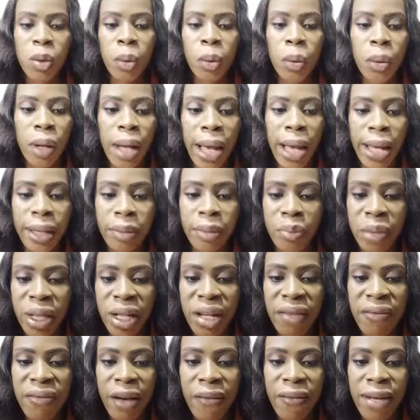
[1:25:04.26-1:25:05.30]
so I
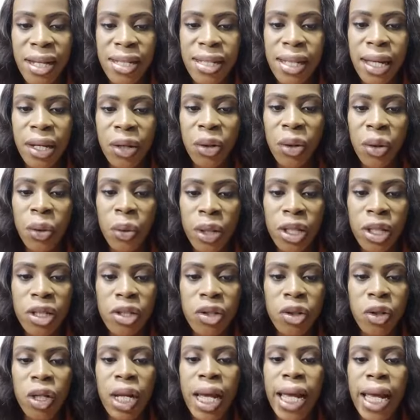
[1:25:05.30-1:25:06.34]
believe I've answered your
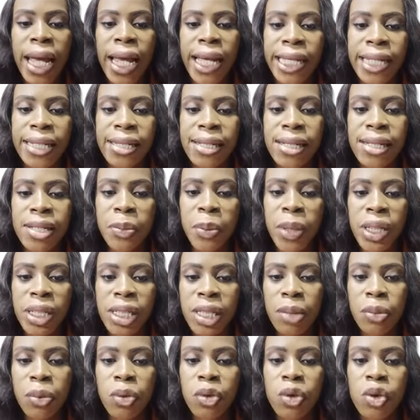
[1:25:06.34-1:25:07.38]
question. It is
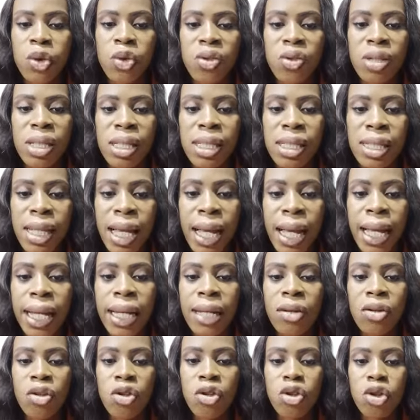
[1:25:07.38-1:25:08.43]
possible to
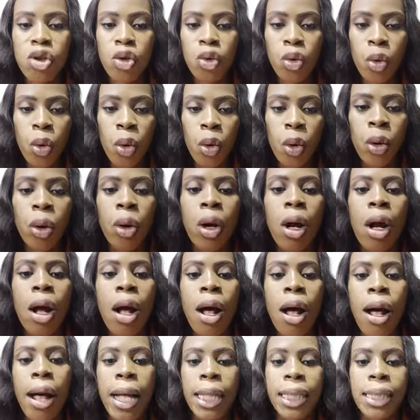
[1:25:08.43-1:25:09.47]
send your
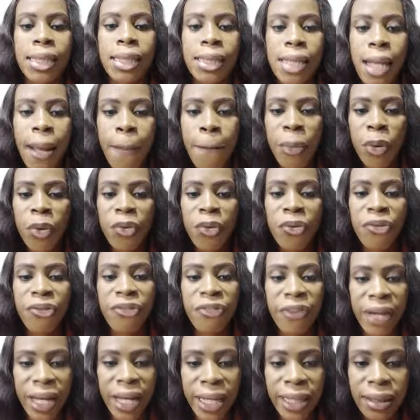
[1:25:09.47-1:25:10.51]
sample
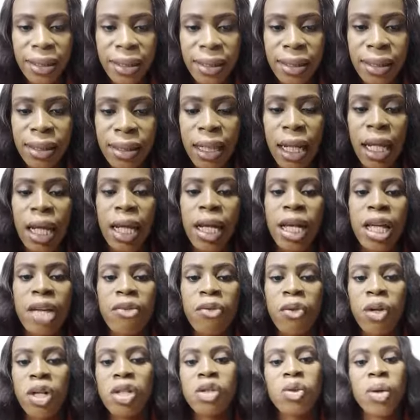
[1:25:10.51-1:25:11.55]
first.
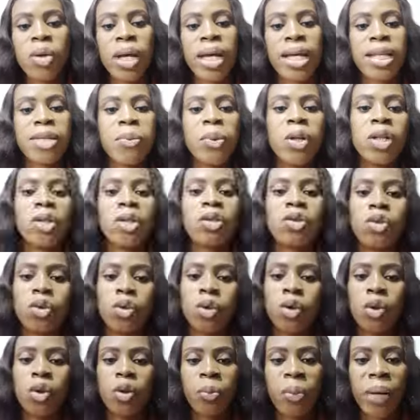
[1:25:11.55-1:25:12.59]
If you want to export
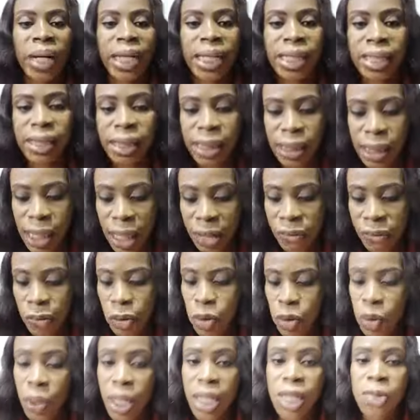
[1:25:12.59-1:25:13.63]
to Pakistan, if you
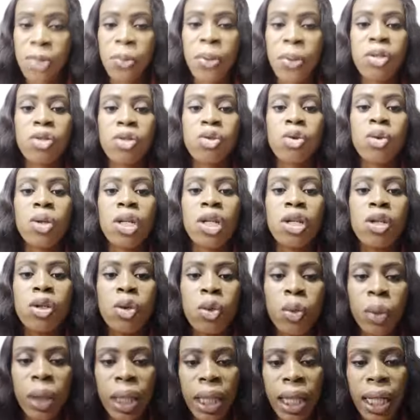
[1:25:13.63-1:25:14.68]
want to export to
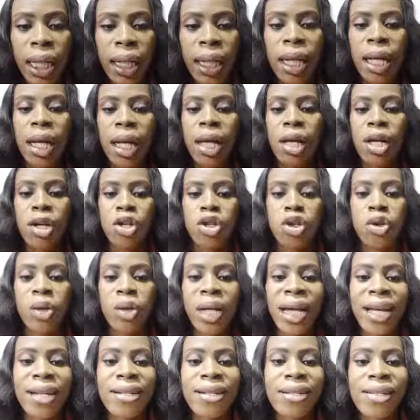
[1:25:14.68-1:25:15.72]
the UK, you
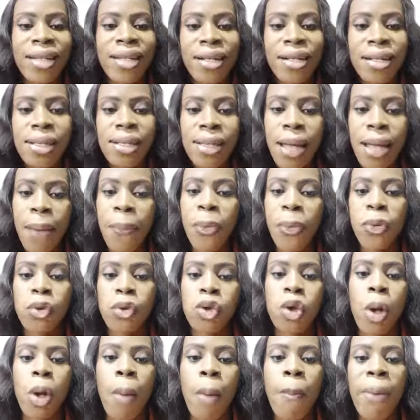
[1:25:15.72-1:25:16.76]
can send sample
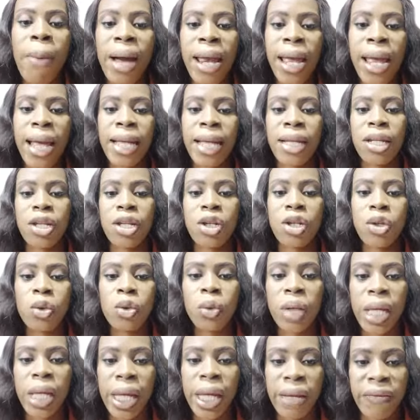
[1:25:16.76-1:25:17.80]
to your buyer in the
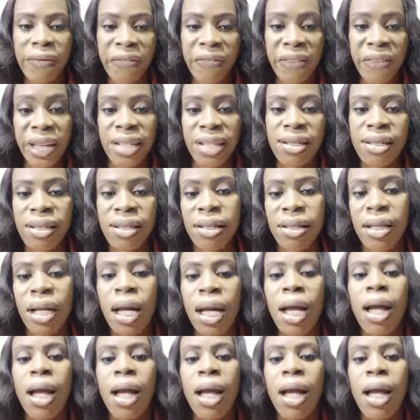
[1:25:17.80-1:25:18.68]
UK first